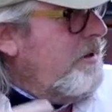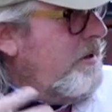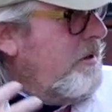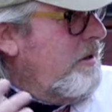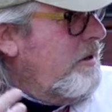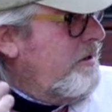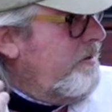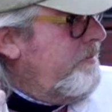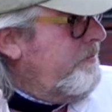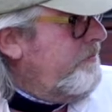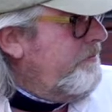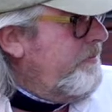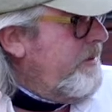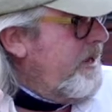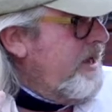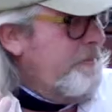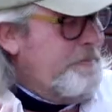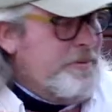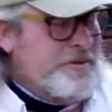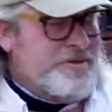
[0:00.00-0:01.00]

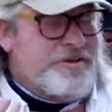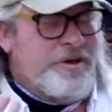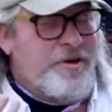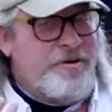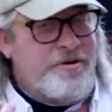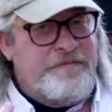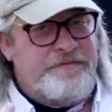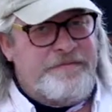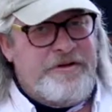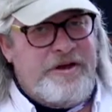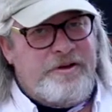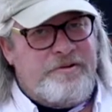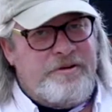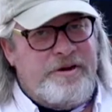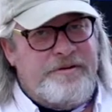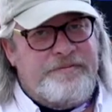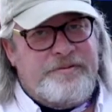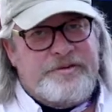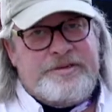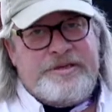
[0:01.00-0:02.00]
episode of Fête
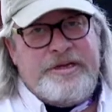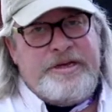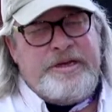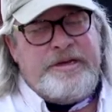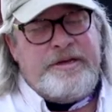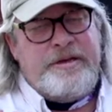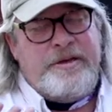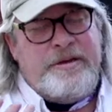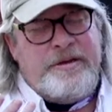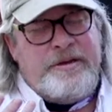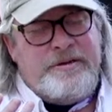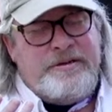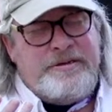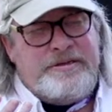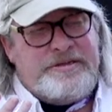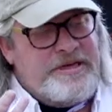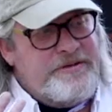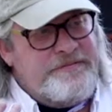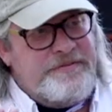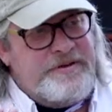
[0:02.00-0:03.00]
Greenville TV,
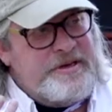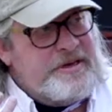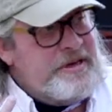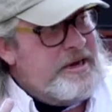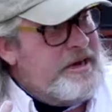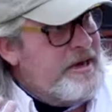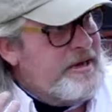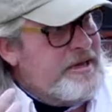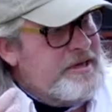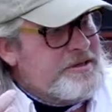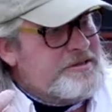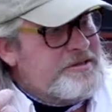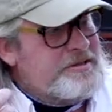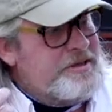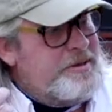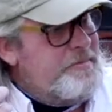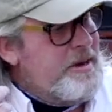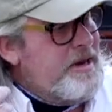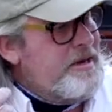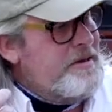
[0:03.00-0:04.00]
and I guess
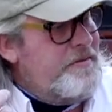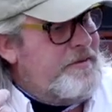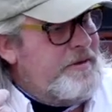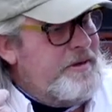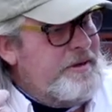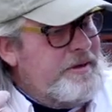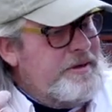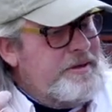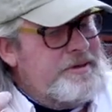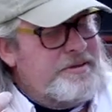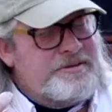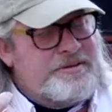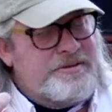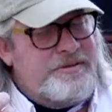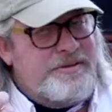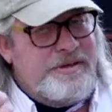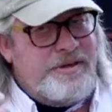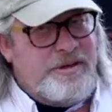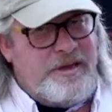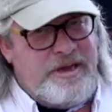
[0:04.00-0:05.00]
the main thing is
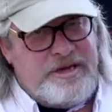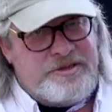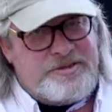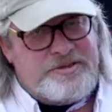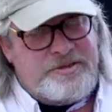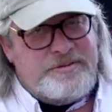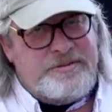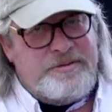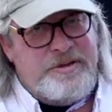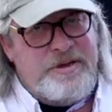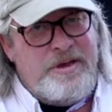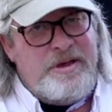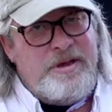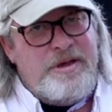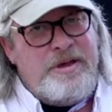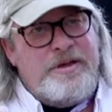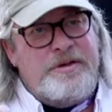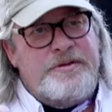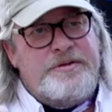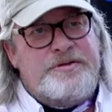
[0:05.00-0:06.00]
the election.
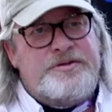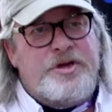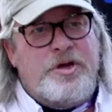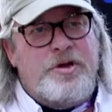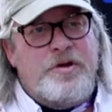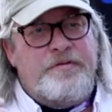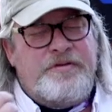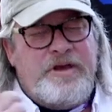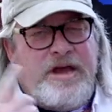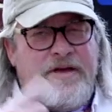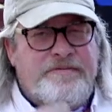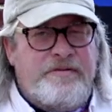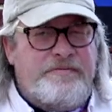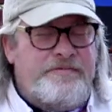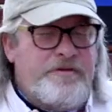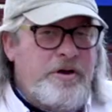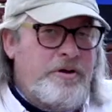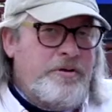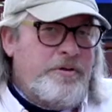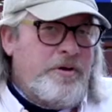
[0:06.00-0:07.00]
So if you haven't
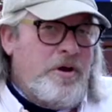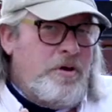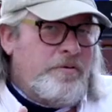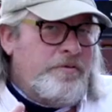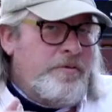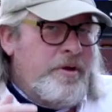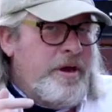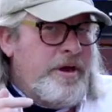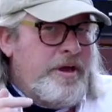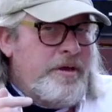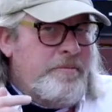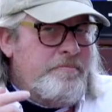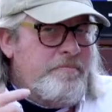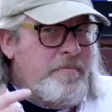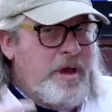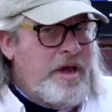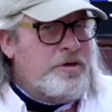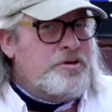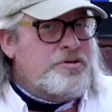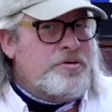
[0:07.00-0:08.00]
voted already,
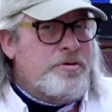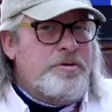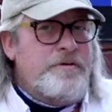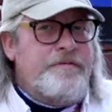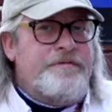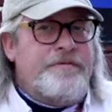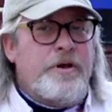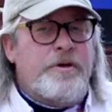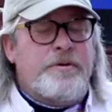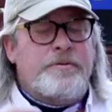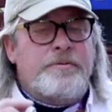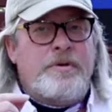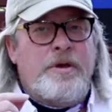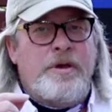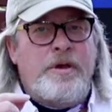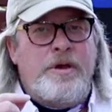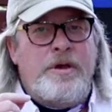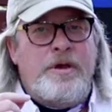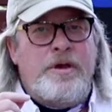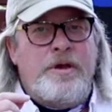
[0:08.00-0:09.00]
make sure you vote,
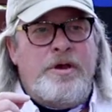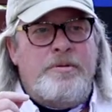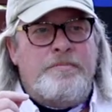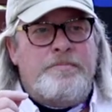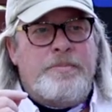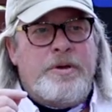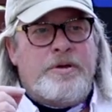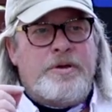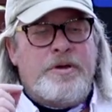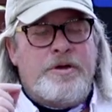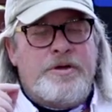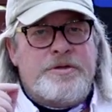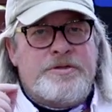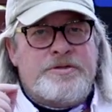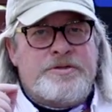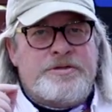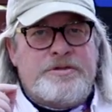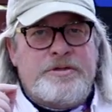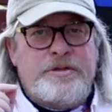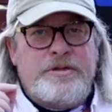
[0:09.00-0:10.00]

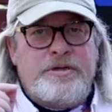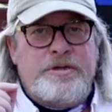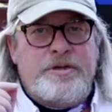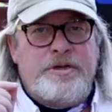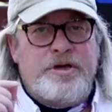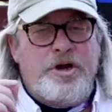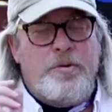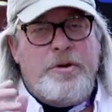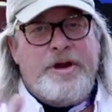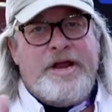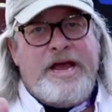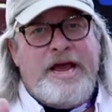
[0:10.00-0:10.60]
because you know what